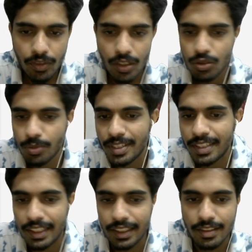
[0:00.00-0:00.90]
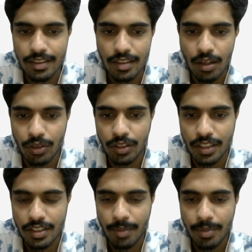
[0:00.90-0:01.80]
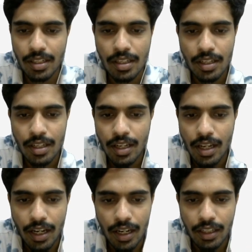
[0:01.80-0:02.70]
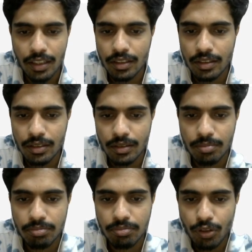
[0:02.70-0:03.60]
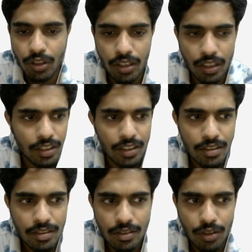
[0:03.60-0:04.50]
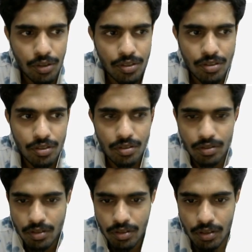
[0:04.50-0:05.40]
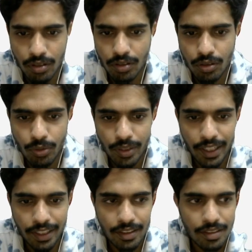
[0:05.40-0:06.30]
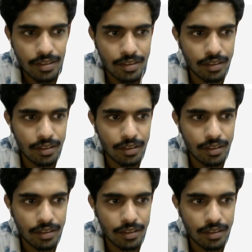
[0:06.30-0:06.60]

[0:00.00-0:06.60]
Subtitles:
So basically this is how the things happen, and in this you can just do it like this,